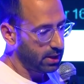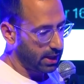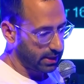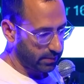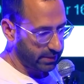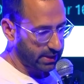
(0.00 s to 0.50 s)
And
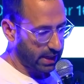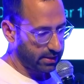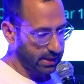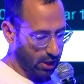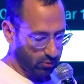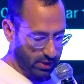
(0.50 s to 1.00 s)
let me
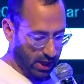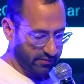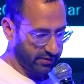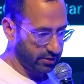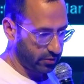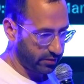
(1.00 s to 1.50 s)
now dive
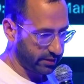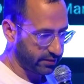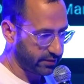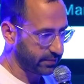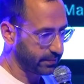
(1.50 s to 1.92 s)
into this.